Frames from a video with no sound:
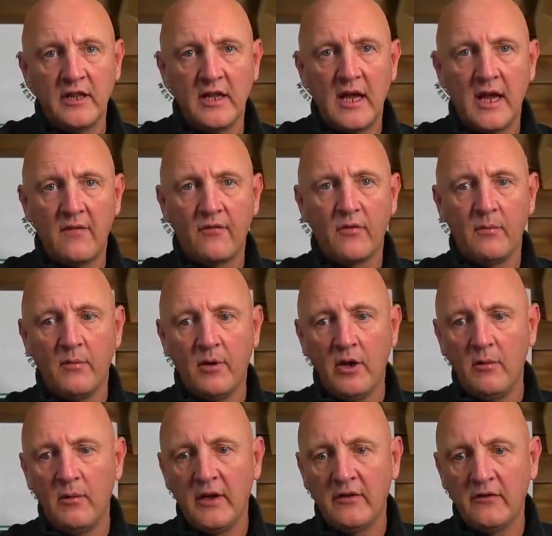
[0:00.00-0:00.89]
there from
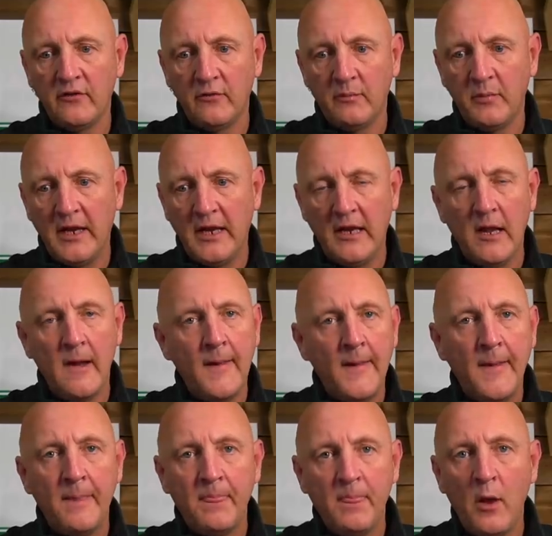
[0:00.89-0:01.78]
Lewis as being
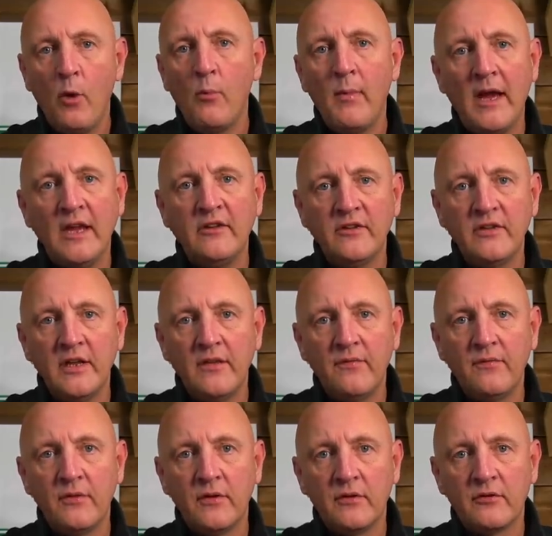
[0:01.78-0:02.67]
no major
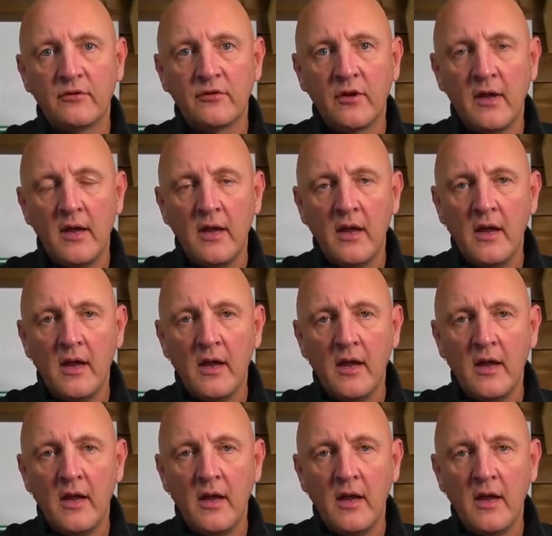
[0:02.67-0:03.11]
difference.